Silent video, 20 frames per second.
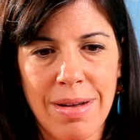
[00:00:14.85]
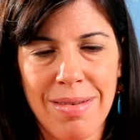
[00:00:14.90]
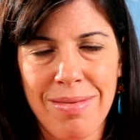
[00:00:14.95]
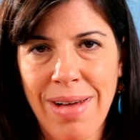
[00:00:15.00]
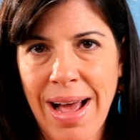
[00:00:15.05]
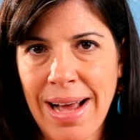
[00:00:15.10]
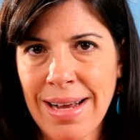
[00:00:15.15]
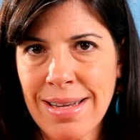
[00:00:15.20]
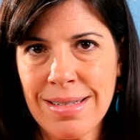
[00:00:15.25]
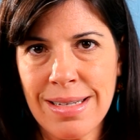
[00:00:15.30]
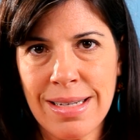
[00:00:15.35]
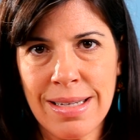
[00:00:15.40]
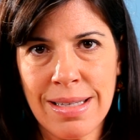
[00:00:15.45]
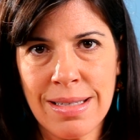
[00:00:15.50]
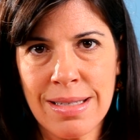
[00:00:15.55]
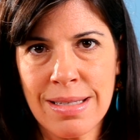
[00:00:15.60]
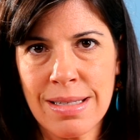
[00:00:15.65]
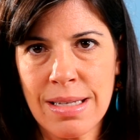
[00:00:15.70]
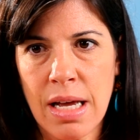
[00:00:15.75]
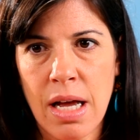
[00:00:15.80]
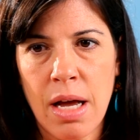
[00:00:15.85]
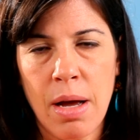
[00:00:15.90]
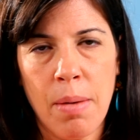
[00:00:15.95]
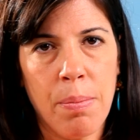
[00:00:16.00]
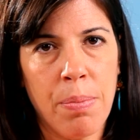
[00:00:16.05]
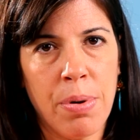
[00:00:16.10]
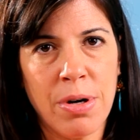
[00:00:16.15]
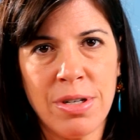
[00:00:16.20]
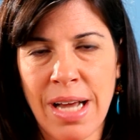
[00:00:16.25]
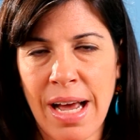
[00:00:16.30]
Vaccines
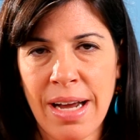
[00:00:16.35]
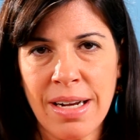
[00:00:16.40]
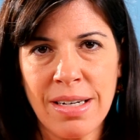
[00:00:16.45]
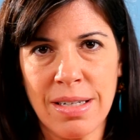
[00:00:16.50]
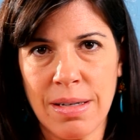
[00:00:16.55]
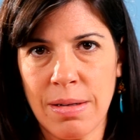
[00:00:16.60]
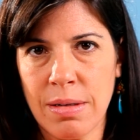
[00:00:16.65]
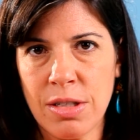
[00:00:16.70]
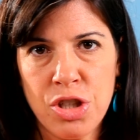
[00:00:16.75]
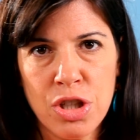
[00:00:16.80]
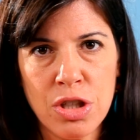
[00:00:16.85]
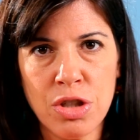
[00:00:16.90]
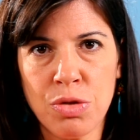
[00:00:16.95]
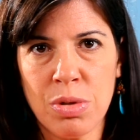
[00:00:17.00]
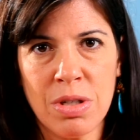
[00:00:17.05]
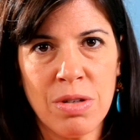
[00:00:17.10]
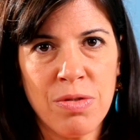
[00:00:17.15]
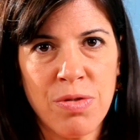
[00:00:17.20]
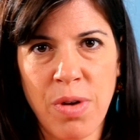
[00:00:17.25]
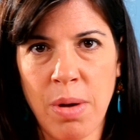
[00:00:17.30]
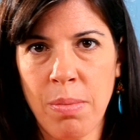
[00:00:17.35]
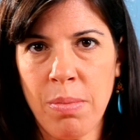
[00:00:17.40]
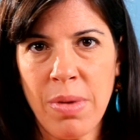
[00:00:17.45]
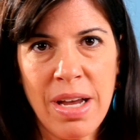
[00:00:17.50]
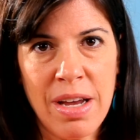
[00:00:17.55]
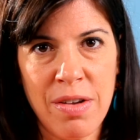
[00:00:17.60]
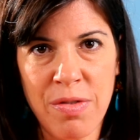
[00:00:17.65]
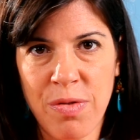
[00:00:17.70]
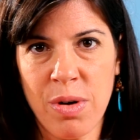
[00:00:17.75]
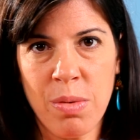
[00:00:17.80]
protect children from
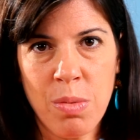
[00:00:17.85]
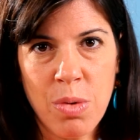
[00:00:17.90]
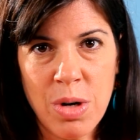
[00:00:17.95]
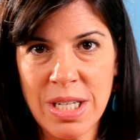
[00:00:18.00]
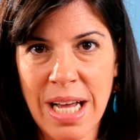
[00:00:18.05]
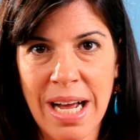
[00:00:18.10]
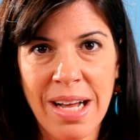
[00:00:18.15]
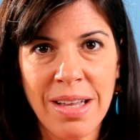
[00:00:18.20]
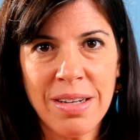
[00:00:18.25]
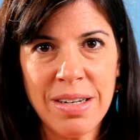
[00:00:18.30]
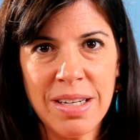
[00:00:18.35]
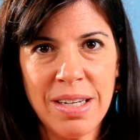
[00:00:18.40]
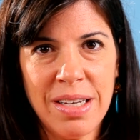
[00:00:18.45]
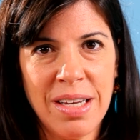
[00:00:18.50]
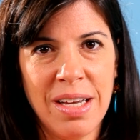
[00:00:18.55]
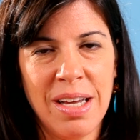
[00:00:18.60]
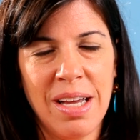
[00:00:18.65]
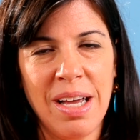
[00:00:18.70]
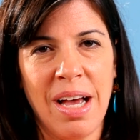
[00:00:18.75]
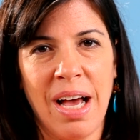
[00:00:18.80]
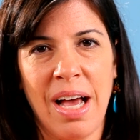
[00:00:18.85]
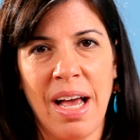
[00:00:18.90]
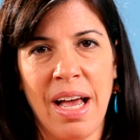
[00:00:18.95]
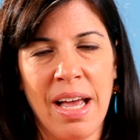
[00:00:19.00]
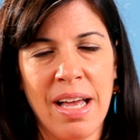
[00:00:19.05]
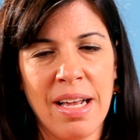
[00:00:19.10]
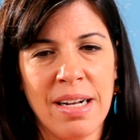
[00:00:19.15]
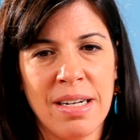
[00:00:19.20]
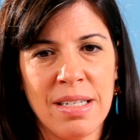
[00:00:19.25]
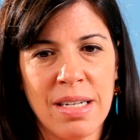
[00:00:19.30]
infant mortality.
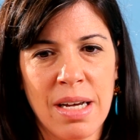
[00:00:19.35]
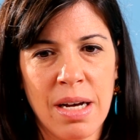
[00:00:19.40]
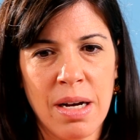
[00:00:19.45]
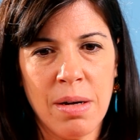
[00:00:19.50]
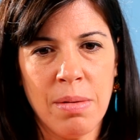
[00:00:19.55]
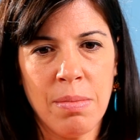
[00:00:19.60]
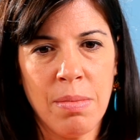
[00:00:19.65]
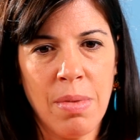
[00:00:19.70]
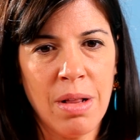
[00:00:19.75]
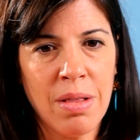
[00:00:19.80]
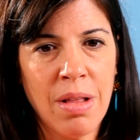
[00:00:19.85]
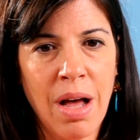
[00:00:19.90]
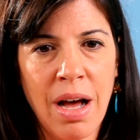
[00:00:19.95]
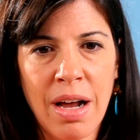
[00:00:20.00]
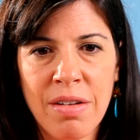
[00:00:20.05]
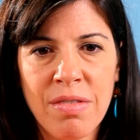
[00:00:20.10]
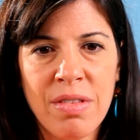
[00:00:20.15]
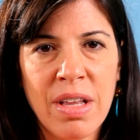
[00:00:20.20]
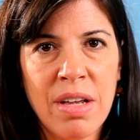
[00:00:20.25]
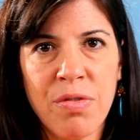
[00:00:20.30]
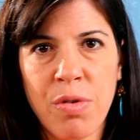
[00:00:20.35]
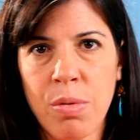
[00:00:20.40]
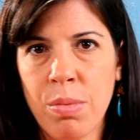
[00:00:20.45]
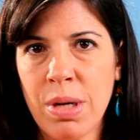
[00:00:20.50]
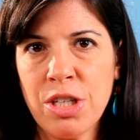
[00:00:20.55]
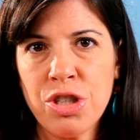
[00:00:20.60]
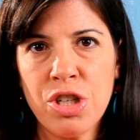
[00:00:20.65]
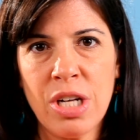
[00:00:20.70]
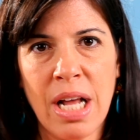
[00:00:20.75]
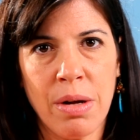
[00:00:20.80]
And um, a lot of the
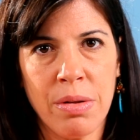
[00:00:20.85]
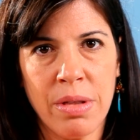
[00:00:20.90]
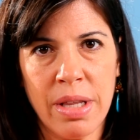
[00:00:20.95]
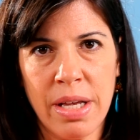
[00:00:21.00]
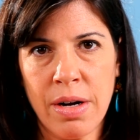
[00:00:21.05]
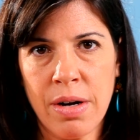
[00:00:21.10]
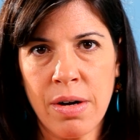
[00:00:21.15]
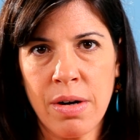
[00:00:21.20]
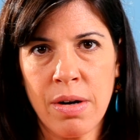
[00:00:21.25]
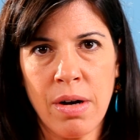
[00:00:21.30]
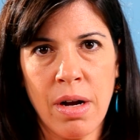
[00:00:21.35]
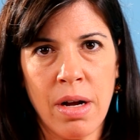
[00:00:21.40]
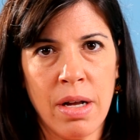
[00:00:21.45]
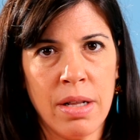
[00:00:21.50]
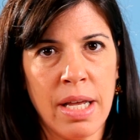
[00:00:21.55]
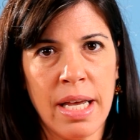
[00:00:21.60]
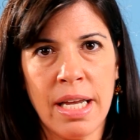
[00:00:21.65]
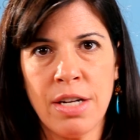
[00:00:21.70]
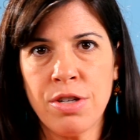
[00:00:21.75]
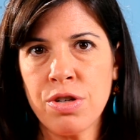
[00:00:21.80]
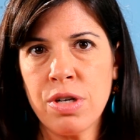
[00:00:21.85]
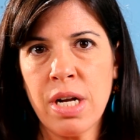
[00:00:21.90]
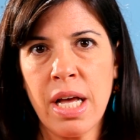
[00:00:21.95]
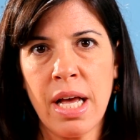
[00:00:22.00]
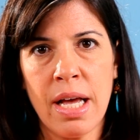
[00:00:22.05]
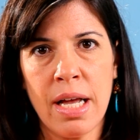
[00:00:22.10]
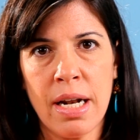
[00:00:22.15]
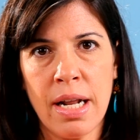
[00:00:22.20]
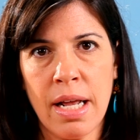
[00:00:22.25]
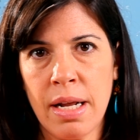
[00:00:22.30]
information out there on the
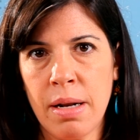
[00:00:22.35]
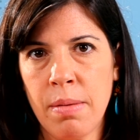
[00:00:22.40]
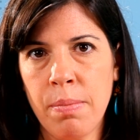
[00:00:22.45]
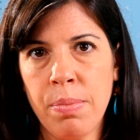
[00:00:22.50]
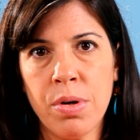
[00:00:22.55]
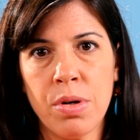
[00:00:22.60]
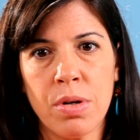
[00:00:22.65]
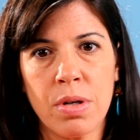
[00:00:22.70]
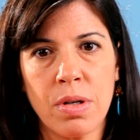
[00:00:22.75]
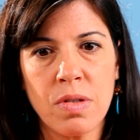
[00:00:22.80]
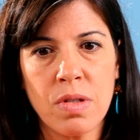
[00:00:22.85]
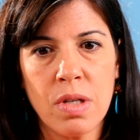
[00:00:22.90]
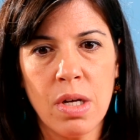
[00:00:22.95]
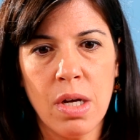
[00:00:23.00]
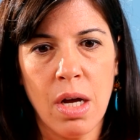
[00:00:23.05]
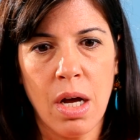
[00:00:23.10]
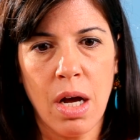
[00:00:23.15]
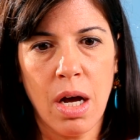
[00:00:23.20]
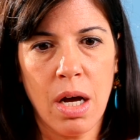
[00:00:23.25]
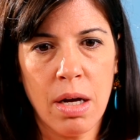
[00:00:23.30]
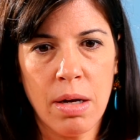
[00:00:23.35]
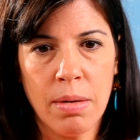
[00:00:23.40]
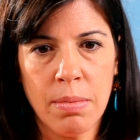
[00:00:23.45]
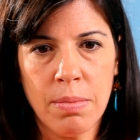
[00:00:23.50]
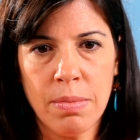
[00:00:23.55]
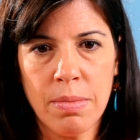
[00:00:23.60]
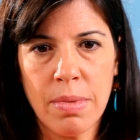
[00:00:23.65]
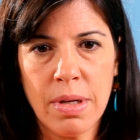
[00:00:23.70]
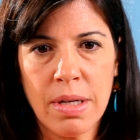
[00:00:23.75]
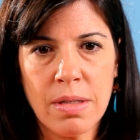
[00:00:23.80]
internet and in books
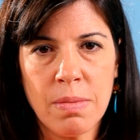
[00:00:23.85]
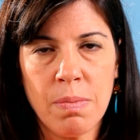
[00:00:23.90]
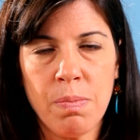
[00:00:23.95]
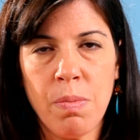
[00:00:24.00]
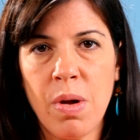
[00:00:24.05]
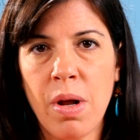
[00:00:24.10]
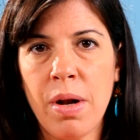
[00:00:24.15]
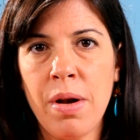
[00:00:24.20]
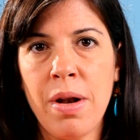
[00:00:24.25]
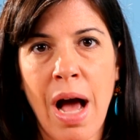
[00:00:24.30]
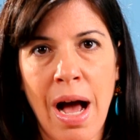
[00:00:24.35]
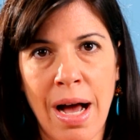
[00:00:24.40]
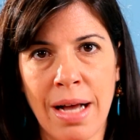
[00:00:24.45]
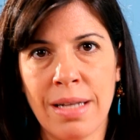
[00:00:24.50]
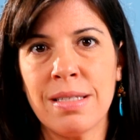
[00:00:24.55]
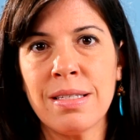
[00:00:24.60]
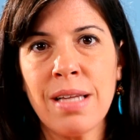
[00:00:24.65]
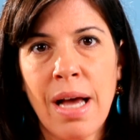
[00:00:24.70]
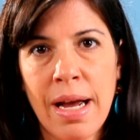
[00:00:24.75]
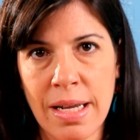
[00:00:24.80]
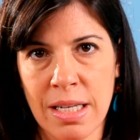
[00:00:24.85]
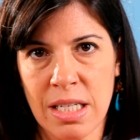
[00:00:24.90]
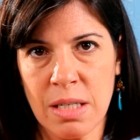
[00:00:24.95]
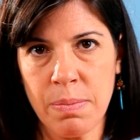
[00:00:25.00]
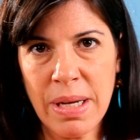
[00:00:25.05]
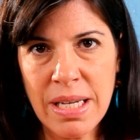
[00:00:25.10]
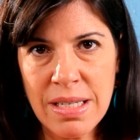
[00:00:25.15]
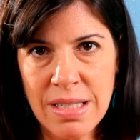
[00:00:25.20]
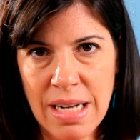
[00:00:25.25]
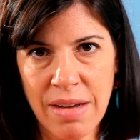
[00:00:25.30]
um, is not
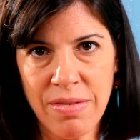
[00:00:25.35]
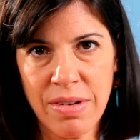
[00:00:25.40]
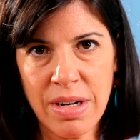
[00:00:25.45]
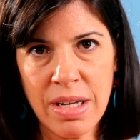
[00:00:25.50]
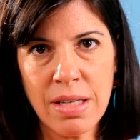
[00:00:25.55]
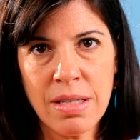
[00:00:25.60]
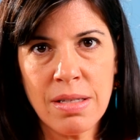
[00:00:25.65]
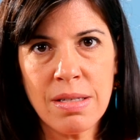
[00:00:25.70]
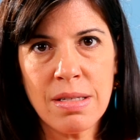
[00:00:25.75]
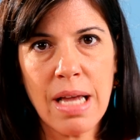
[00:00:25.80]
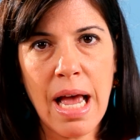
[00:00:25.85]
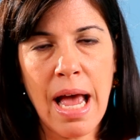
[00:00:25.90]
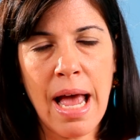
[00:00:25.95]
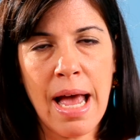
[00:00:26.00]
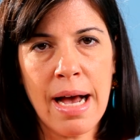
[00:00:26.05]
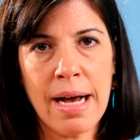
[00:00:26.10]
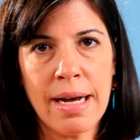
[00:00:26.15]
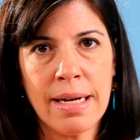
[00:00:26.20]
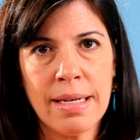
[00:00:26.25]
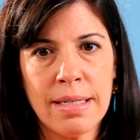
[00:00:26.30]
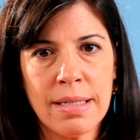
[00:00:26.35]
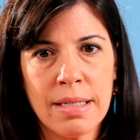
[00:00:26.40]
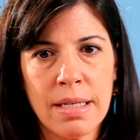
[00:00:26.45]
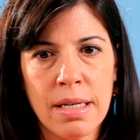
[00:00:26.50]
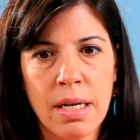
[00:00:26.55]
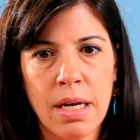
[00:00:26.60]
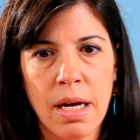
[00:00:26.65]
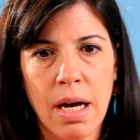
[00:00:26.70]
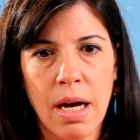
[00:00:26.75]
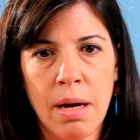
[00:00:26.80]
science-based evidence and
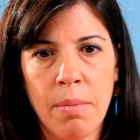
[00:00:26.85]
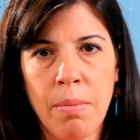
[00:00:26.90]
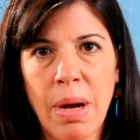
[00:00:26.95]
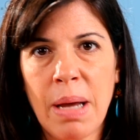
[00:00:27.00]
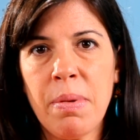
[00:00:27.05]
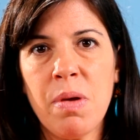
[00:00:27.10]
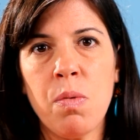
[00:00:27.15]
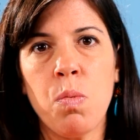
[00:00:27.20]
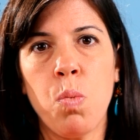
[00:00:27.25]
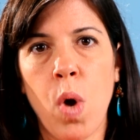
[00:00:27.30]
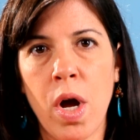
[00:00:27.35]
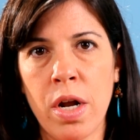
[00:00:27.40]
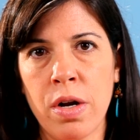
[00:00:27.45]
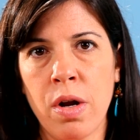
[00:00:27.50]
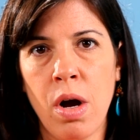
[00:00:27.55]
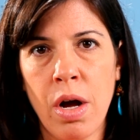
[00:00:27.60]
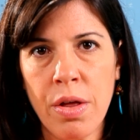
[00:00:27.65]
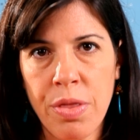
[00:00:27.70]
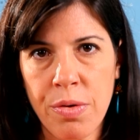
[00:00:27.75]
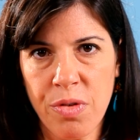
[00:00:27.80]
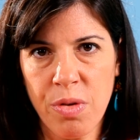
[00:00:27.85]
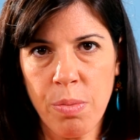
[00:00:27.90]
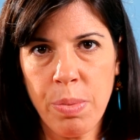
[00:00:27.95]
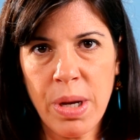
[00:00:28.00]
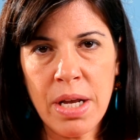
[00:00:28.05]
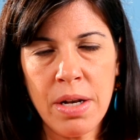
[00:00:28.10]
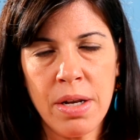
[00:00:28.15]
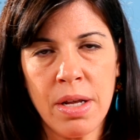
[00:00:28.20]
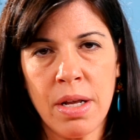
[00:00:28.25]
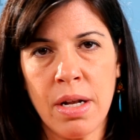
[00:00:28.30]
uh, might be one author's
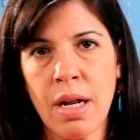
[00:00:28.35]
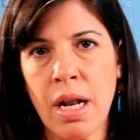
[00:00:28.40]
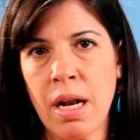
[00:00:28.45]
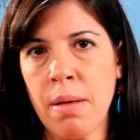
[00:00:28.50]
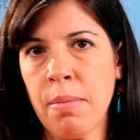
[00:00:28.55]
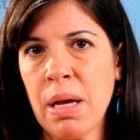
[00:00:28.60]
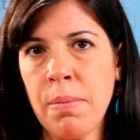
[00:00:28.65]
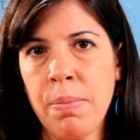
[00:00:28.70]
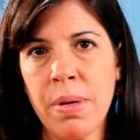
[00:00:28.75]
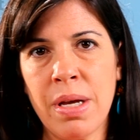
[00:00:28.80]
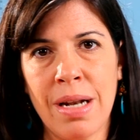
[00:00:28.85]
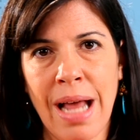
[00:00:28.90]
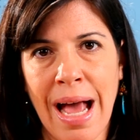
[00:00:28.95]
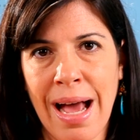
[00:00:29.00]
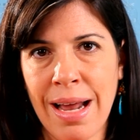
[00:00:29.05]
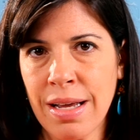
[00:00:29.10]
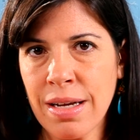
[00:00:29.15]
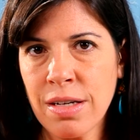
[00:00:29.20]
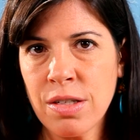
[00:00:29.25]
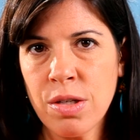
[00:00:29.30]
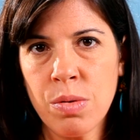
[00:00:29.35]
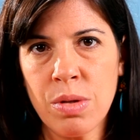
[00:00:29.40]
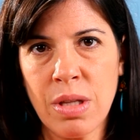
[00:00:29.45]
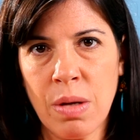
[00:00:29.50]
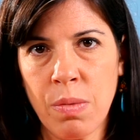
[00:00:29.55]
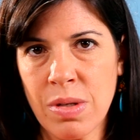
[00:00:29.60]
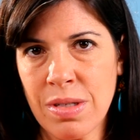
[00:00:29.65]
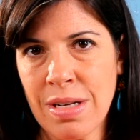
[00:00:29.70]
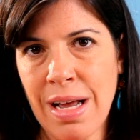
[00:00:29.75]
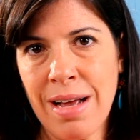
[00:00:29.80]
opinion and it might be an anecdote
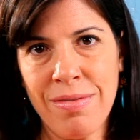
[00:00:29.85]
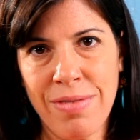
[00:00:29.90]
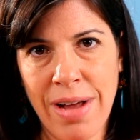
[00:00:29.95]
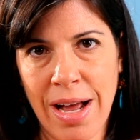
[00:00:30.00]
that was not